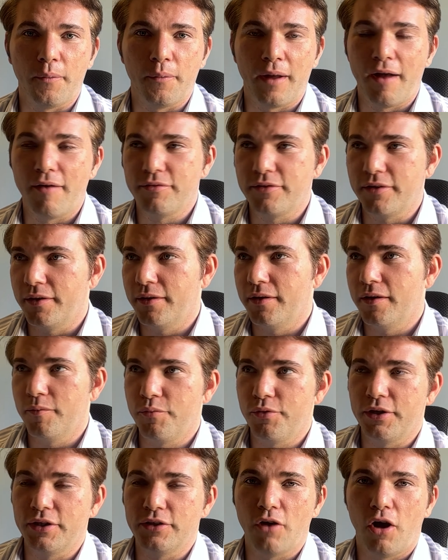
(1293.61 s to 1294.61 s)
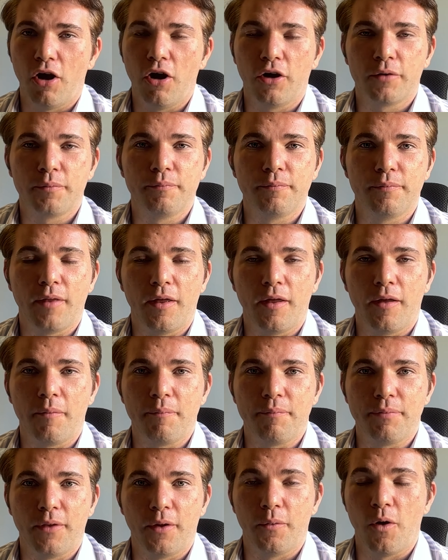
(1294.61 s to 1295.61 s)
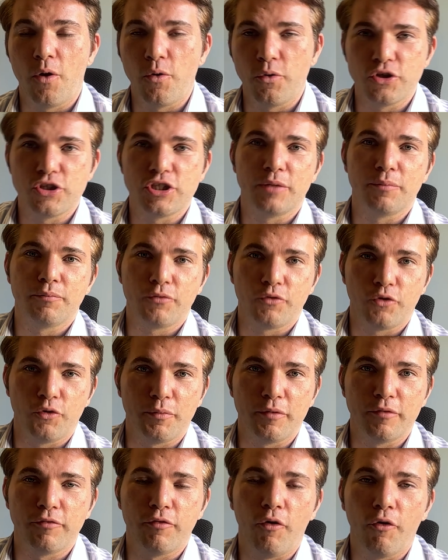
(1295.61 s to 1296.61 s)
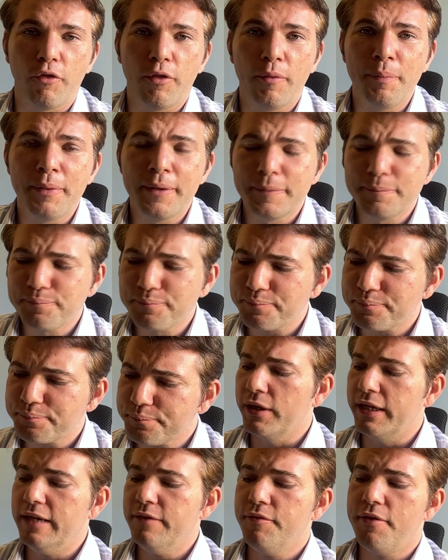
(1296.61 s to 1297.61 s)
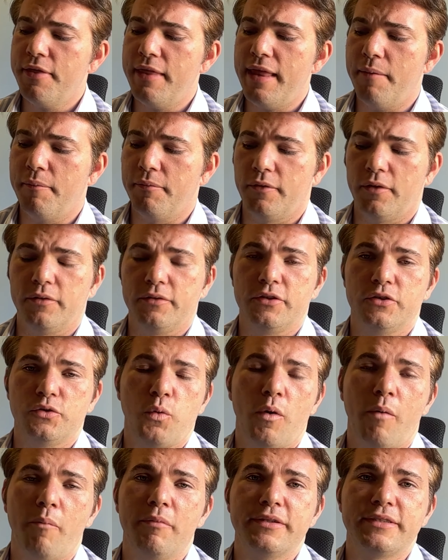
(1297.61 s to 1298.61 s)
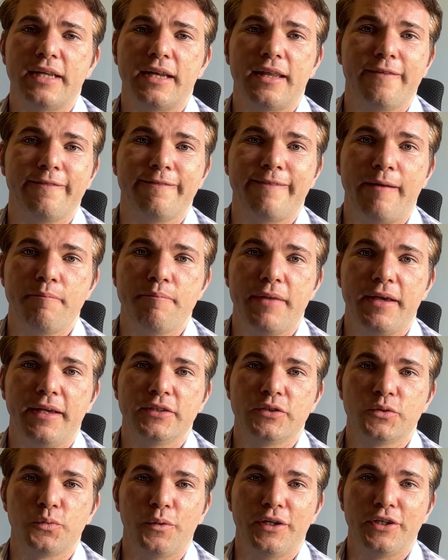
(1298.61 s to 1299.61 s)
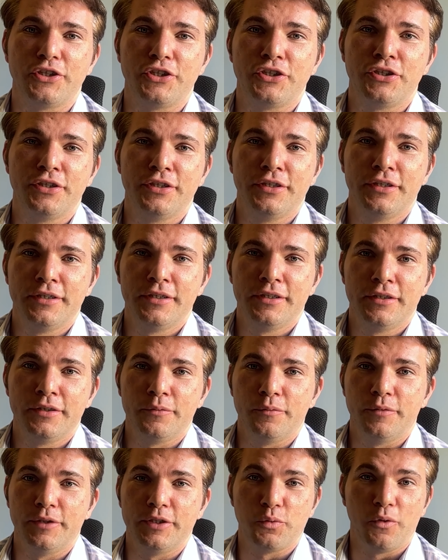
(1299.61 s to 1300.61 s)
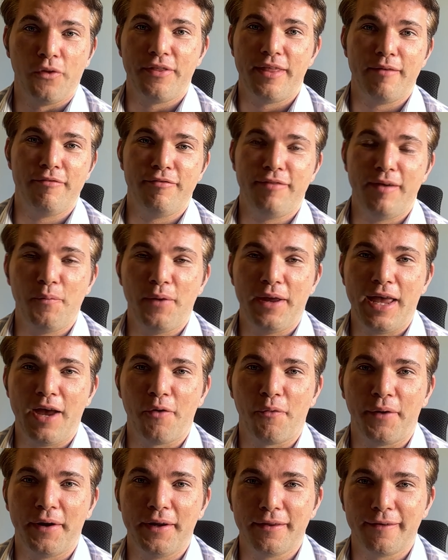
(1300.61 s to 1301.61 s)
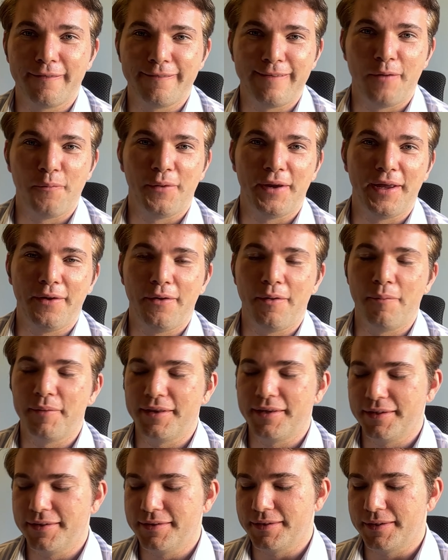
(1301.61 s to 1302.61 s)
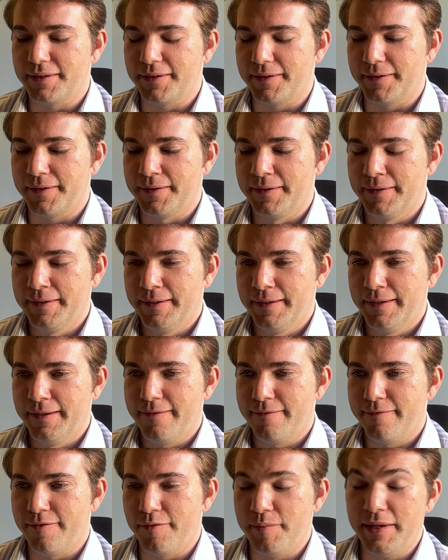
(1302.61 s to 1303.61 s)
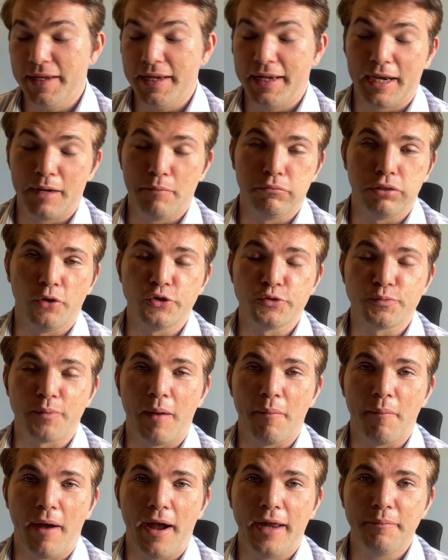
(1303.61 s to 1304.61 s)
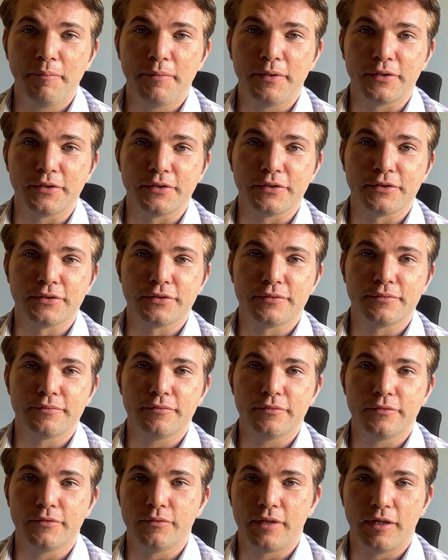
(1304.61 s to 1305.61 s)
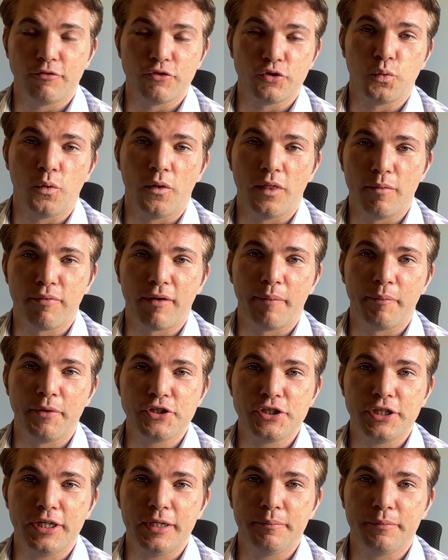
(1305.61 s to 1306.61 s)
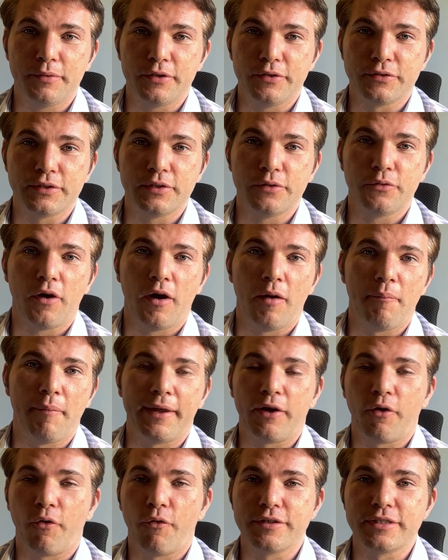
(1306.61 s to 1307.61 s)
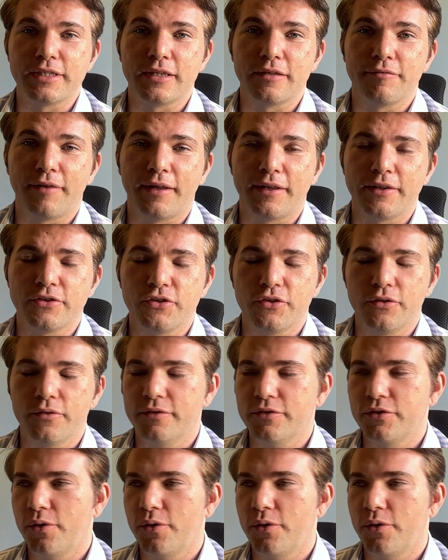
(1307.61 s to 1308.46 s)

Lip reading: After a pretty dark ownership group before them. But even then, like there's 1% of the fan base which will let Fenway out, right? Fenway out. I mean, that's for me, it kind of blows my mind because they just won the Premiership, but you've still got a minority of the fans.